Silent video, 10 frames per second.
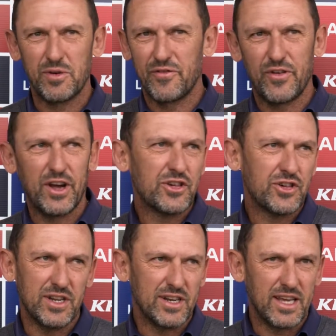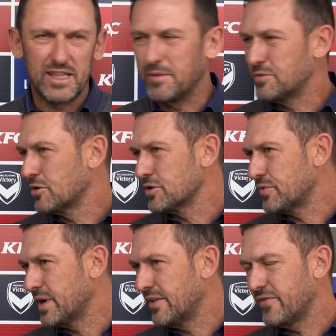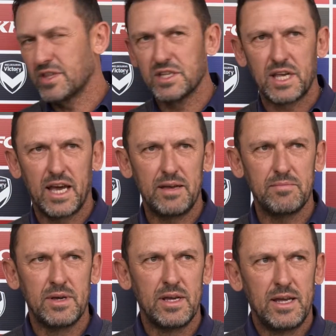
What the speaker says: refresh and get themselves ready for this game.